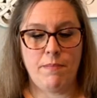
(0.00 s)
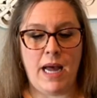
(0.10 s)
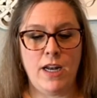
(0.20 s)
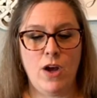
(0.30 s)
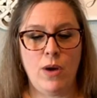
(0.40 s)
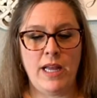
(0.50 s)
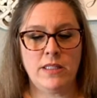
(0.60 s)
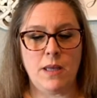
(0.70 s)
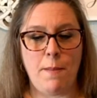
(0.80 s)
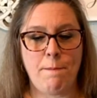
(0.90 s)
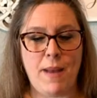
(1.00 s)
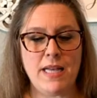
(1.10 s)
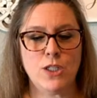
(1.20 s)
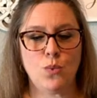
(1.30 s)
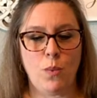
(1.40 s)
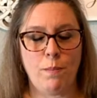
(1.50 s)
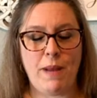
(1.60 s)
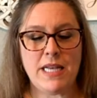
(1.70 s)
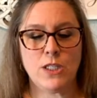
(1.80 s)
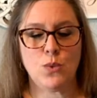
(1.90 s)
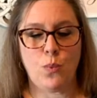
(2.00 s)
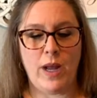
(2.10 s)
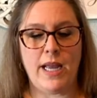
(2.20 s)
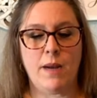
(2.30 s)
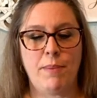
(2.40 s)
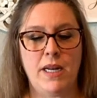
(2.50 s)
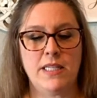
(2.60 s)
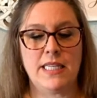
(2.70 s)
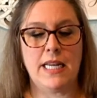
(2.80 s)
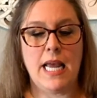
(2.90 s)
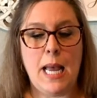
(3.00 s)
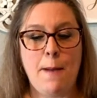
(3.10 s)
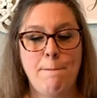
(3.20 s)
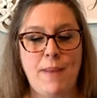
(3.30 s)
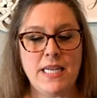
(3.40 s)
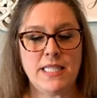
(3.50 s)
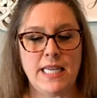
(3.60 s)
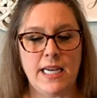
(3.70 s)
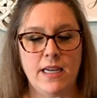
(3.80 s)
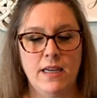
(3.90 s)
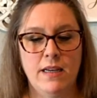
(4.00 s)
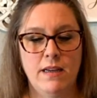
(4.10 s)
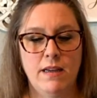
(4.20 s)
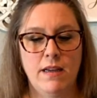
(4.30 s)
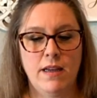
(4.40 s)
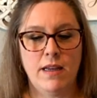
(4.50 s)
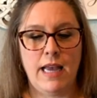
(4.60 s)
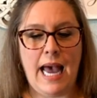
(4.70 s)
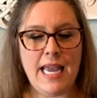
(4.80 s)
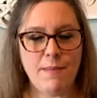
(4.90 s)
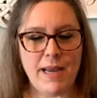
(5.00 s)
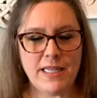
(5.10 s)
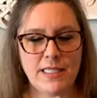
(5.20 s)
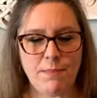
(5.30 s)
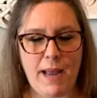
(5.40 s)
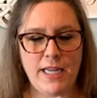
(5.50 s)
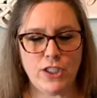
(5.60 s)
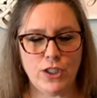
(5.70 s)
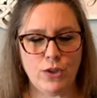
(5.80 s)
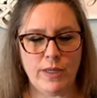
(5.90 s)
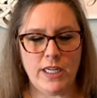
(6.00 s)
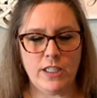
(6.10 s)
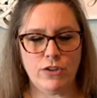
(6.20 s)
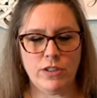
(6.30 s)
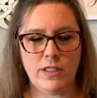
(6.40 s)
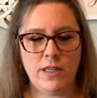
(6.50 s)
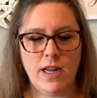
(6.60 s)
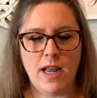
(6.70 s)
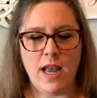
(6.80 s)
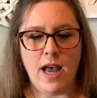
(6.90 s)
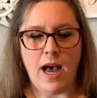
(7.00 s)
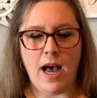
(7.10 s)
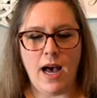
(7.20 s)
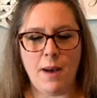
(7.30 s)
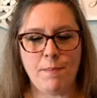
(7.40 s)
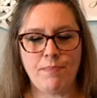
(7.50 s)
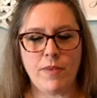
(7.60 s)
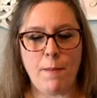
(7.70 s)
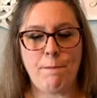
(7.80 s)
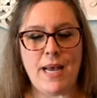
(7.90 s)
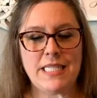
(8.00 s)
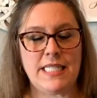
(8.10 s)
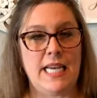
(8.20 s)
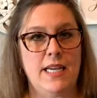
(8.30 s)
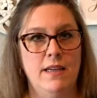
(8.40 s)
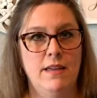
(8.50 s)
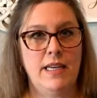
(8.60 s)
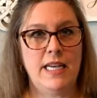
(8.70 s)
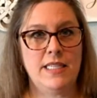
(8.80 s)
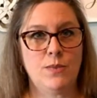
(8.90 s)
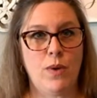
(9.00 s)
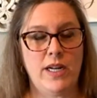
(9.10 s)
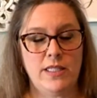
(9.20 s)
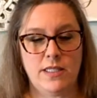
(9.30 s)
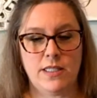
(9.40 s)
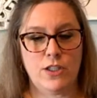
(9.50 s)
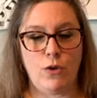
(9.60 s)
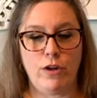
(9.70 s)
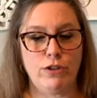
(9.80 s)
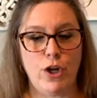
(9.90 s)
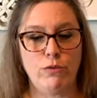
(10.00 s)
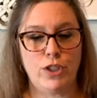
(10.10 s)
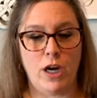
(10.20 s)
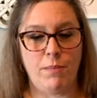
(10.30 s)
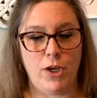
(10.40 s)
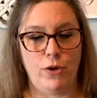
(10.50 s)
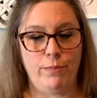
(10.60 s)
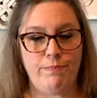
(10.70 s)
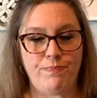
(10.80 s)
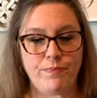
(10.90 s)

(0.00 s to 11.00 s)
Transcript: I know it's Best Beswick, but is it Besick? Hey, Emancipation 300. Um, is what it's. So there's no W.